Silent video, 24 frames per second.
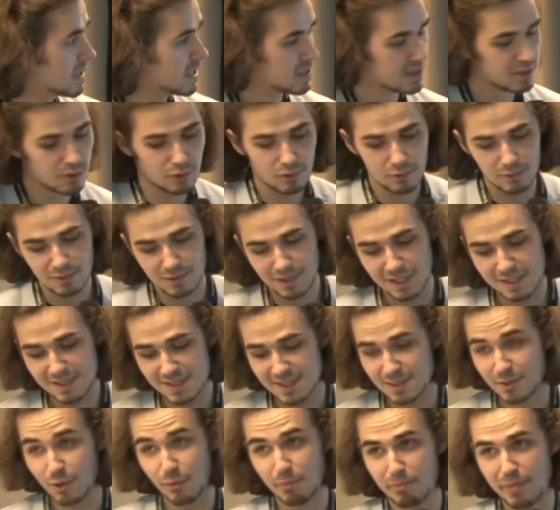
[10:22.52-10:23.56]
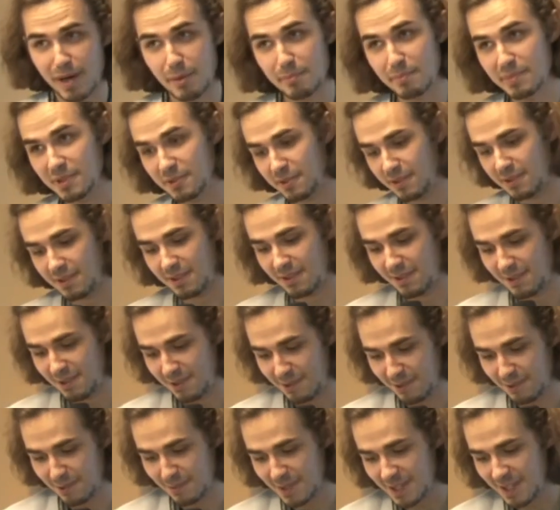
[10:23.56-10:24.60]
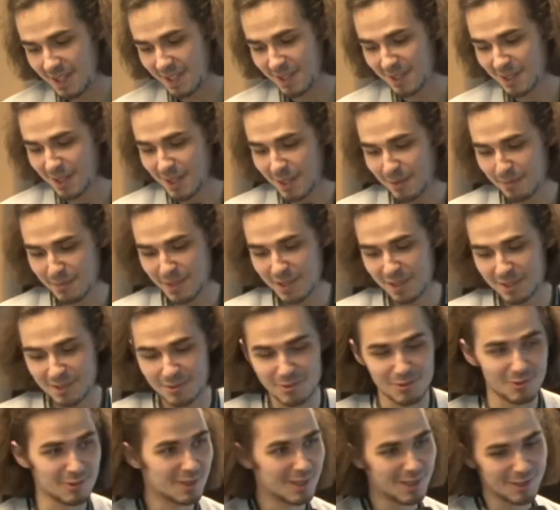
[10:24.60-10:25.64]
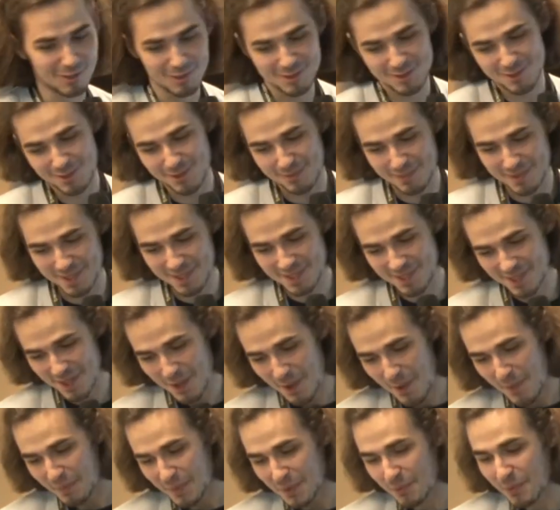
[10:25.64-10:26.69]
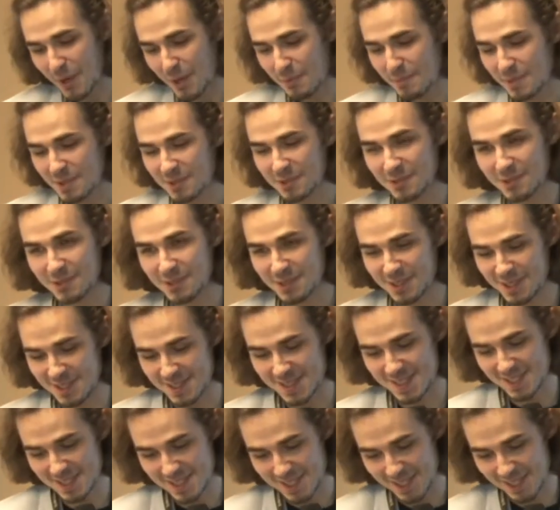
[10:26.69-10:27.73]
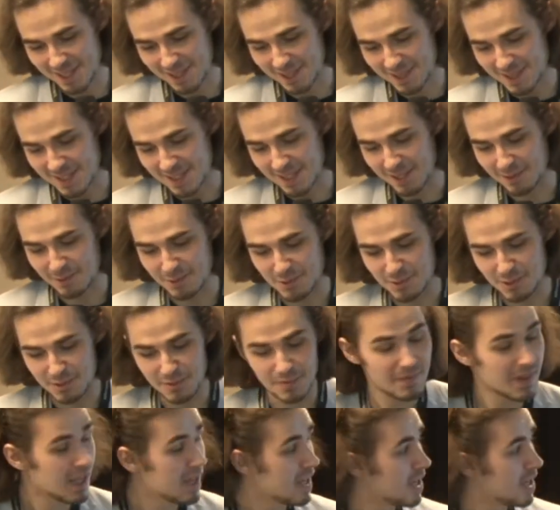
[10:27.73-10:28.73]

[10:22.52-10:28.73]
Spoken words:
So let's stop pumping Ethereum and get back to our topic, why Bitcoin needs a scaling solution.